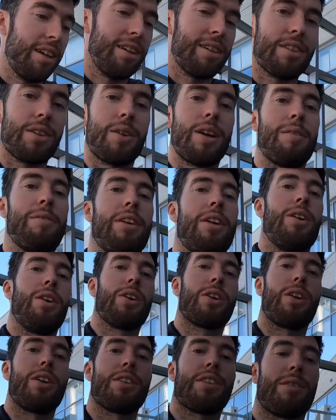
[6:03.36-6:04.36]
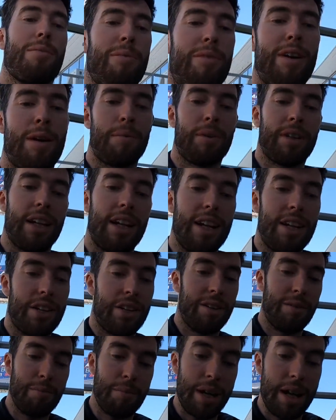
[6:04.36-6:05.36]
also have their own custom
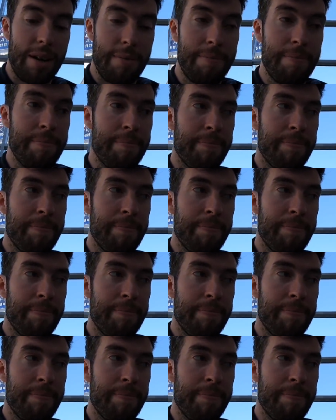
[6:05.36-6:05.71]
fabrication bay.